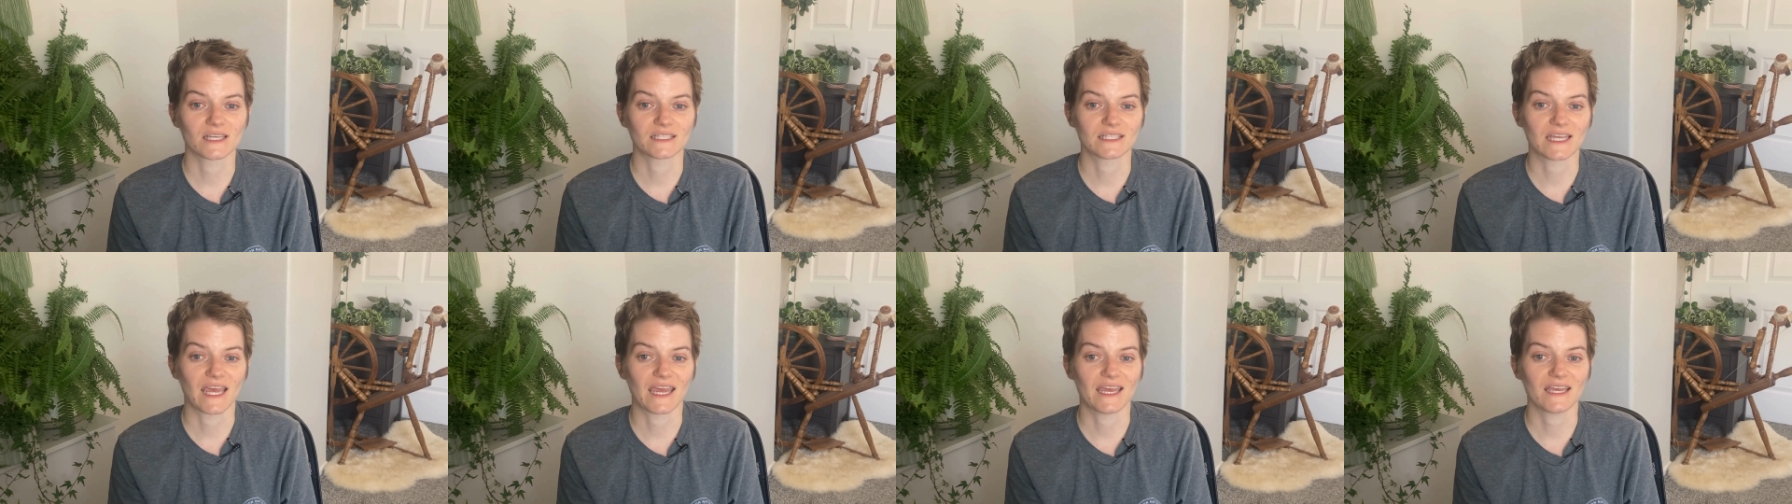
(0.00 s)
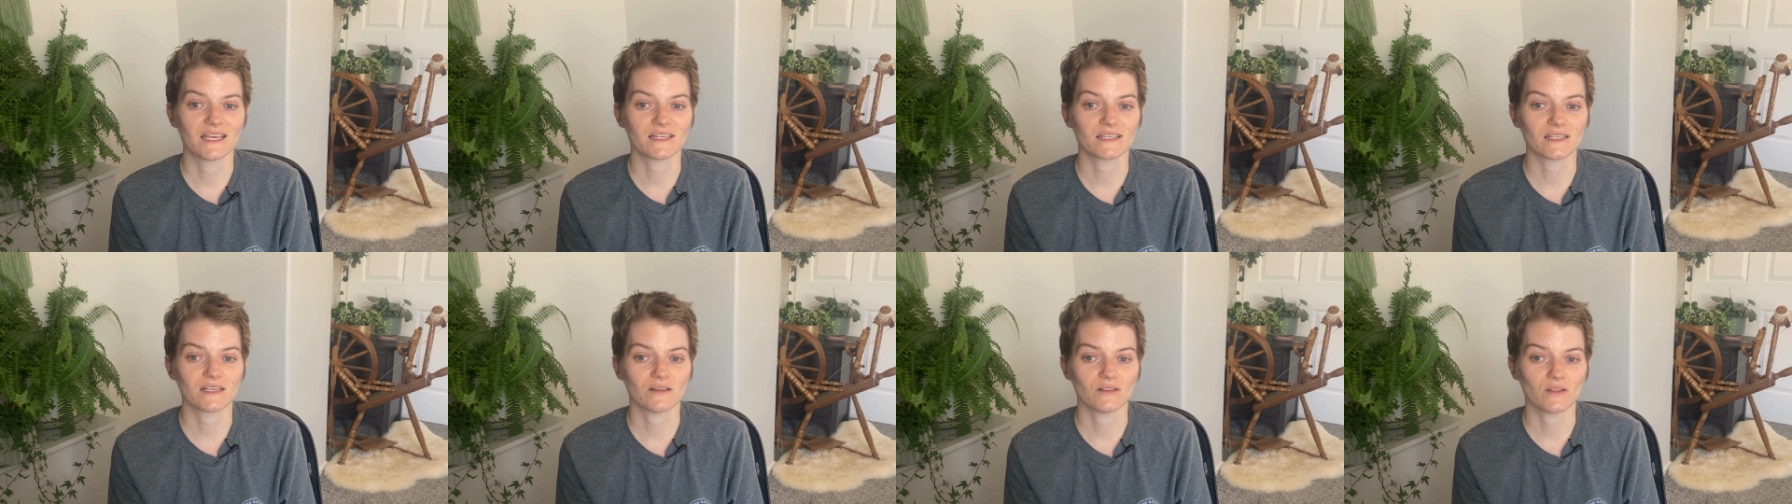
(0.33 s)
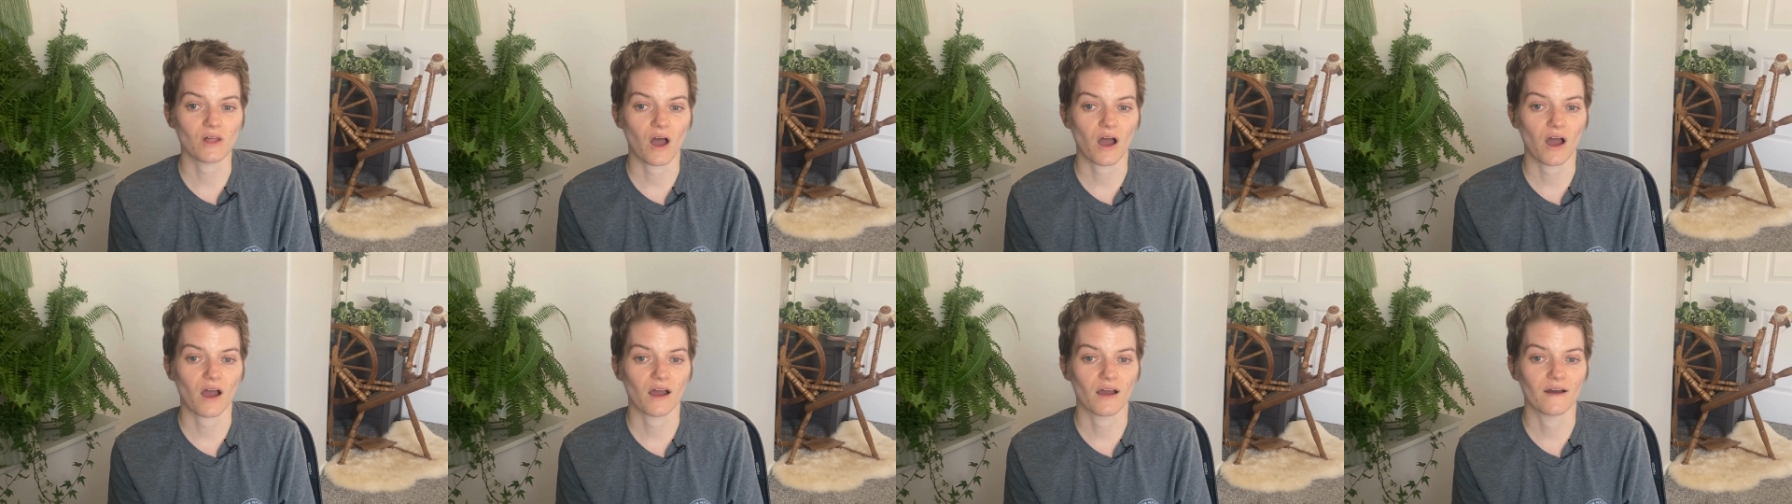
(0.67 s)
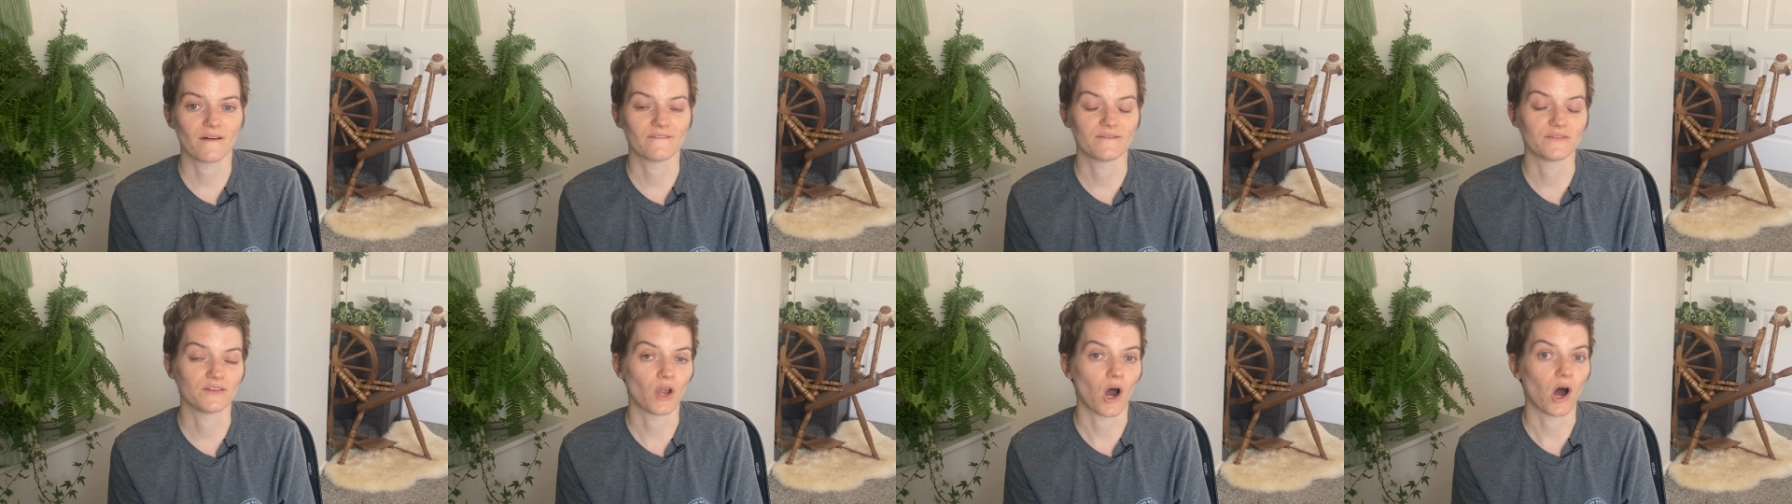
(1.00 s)
takes a lot
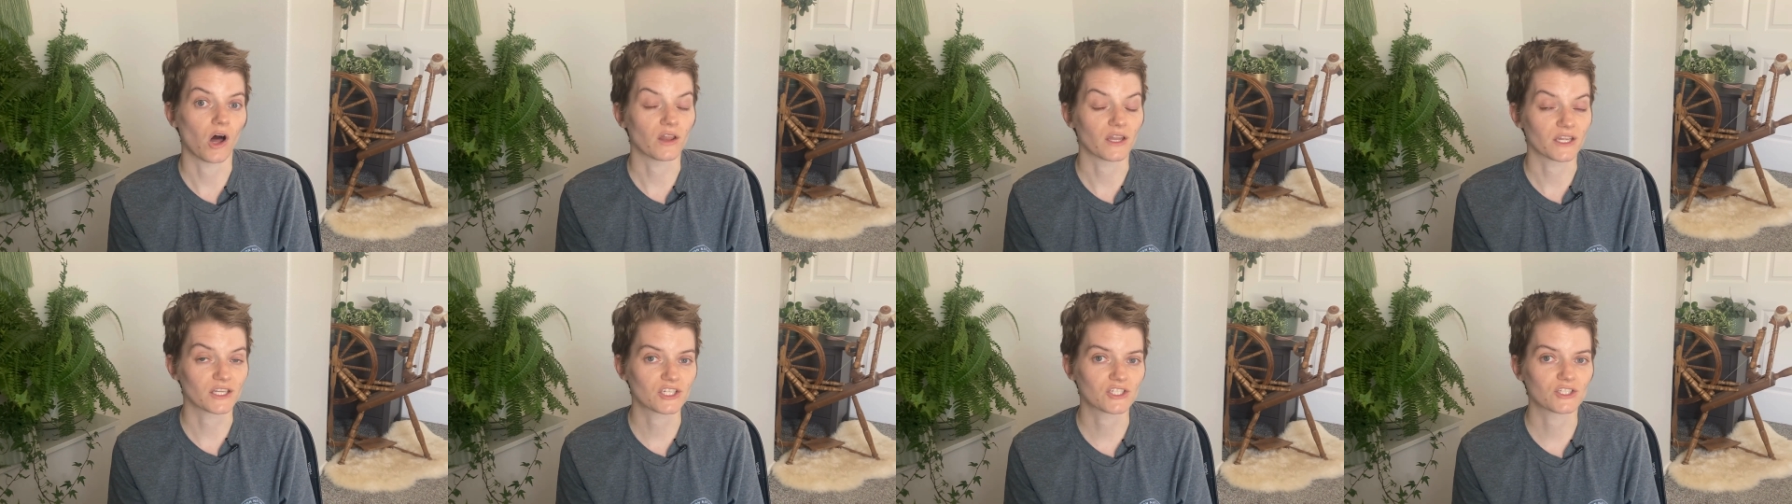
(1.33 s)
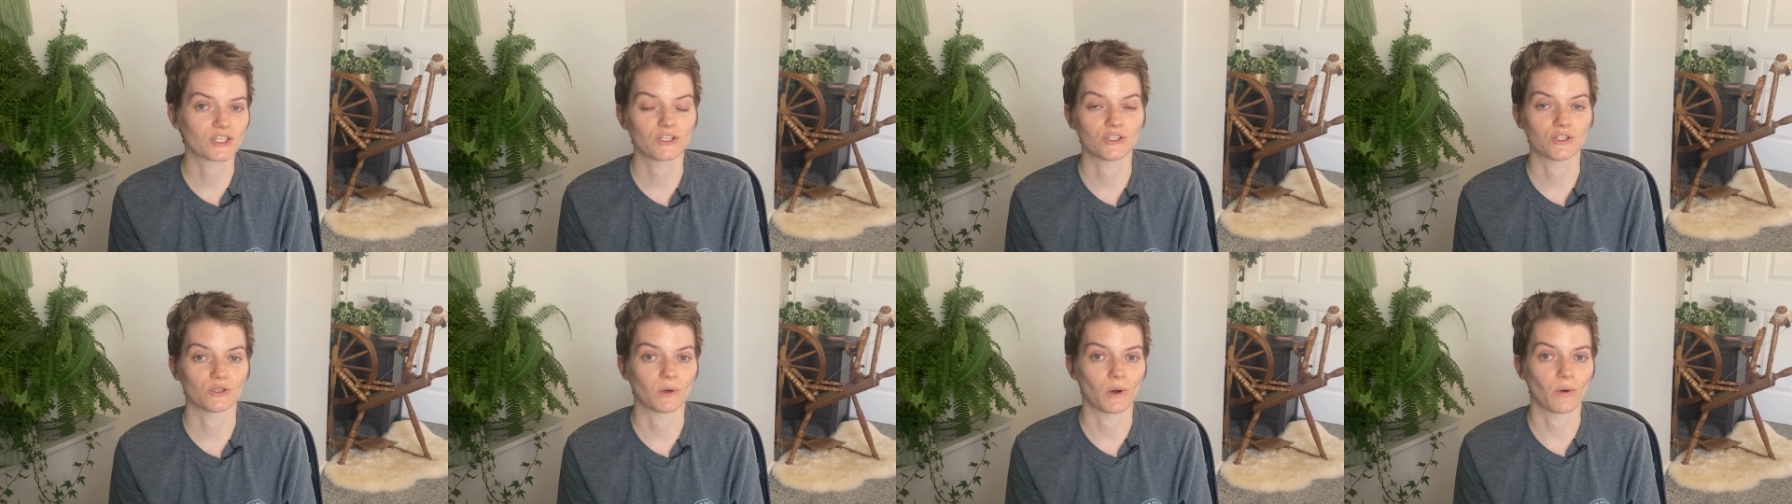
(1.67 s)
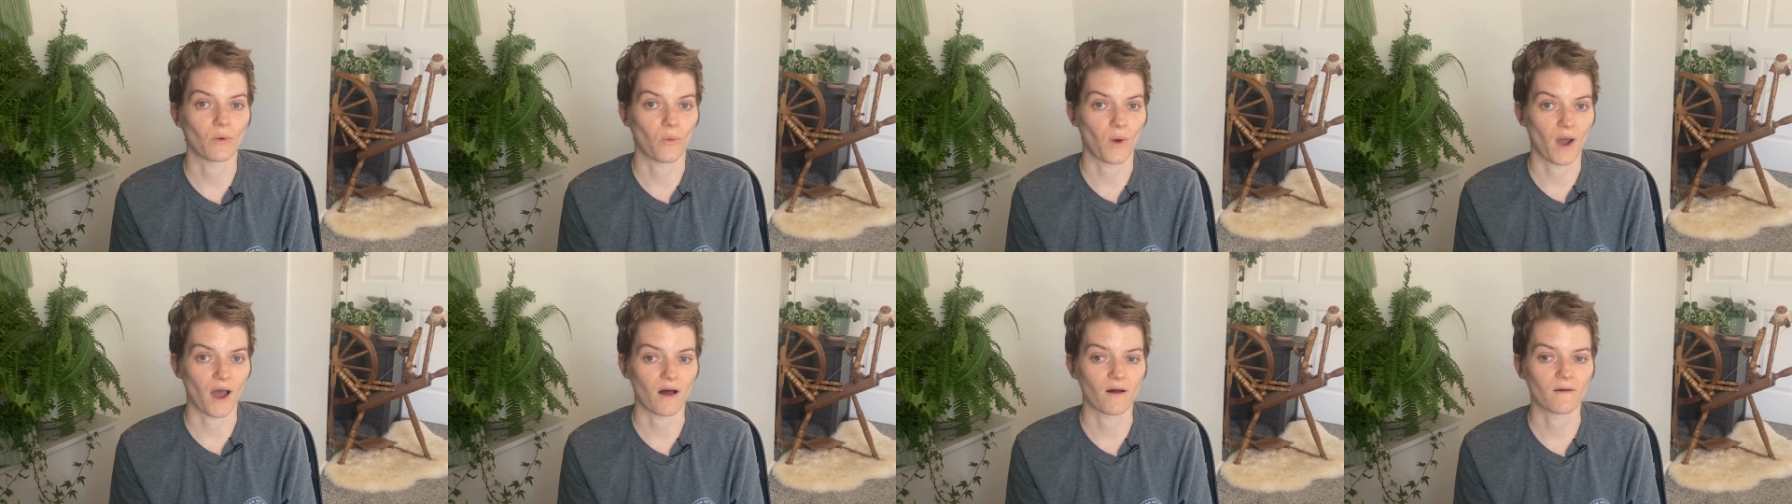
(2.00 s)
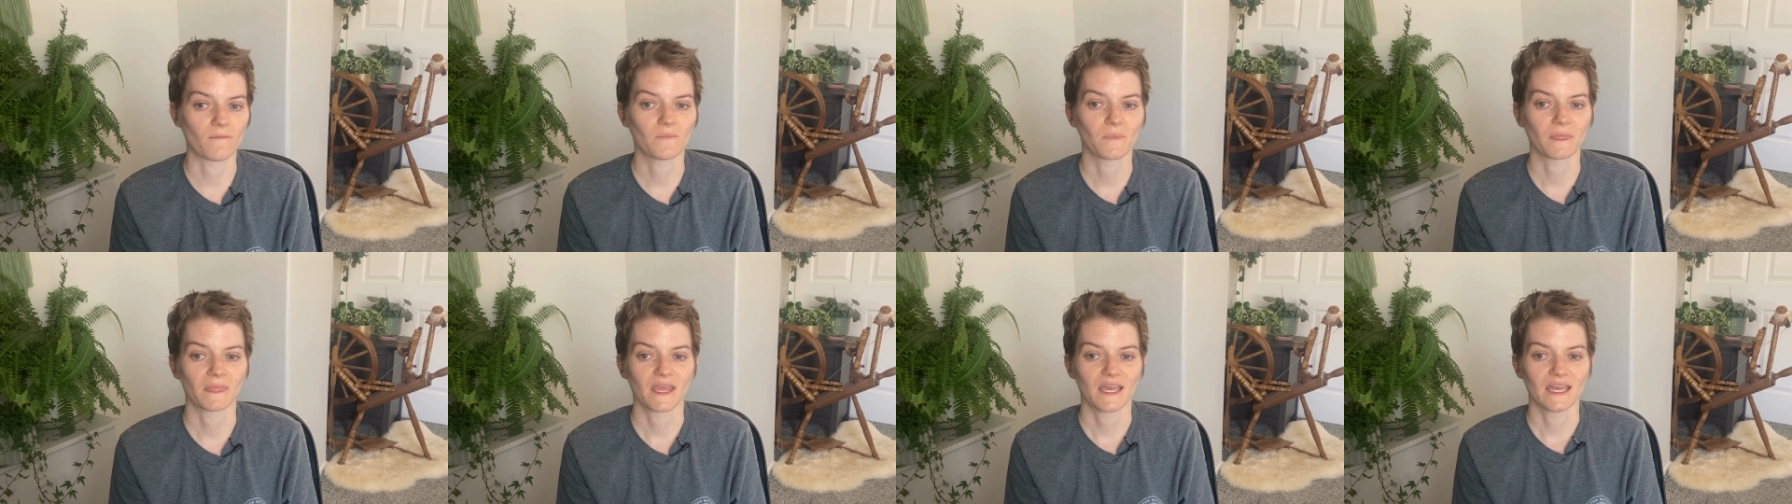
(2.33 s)
of knowledge to do it
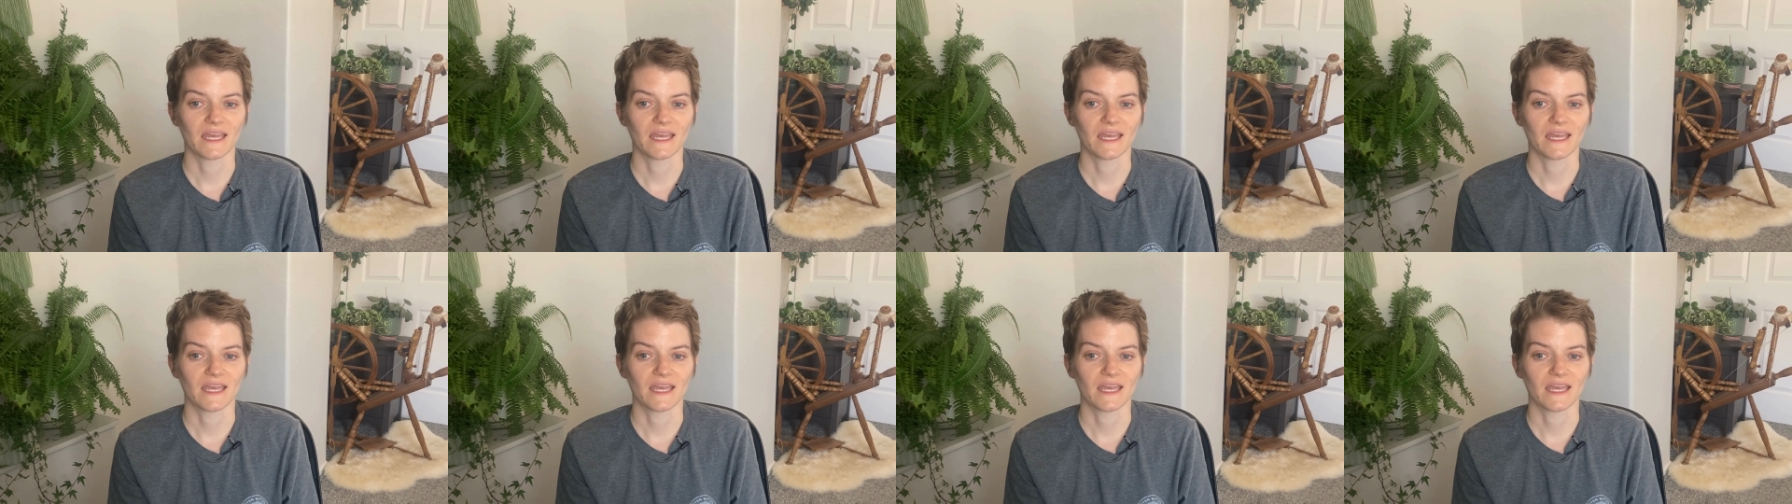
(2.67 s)
well.